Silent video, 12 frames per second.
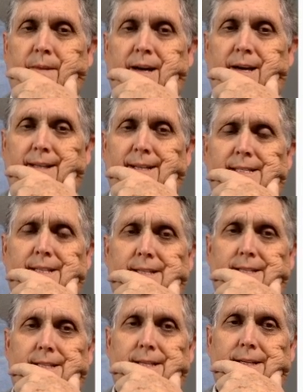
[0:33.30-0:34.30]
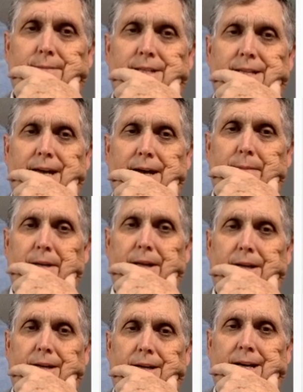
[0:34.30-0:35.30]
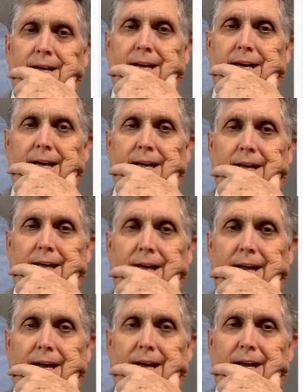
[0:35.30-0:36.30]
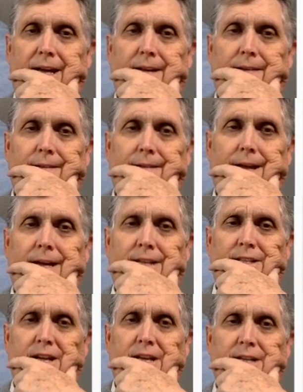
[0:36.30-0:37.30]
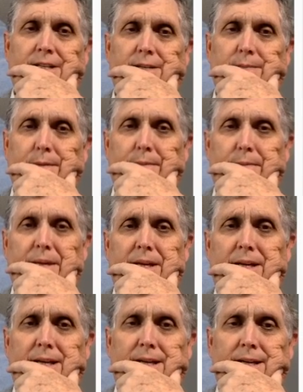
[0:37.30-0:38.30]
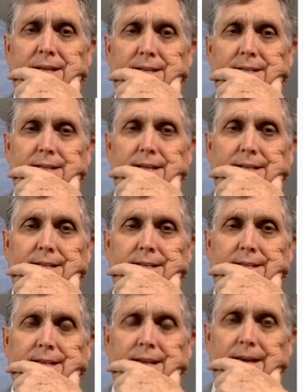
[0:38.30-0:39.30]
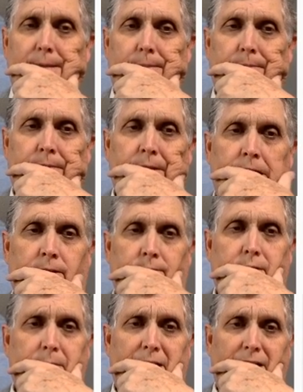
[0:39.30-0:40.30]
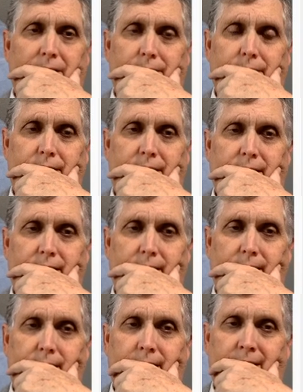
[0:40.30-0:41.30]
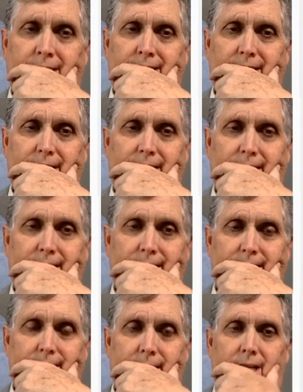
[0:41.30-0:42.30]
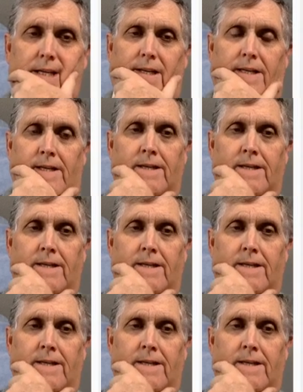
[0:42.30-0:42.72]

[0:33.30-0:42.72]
Now let's see what's happening. Not A, A. A changes, but B stays the same. What about over here? Not C, C.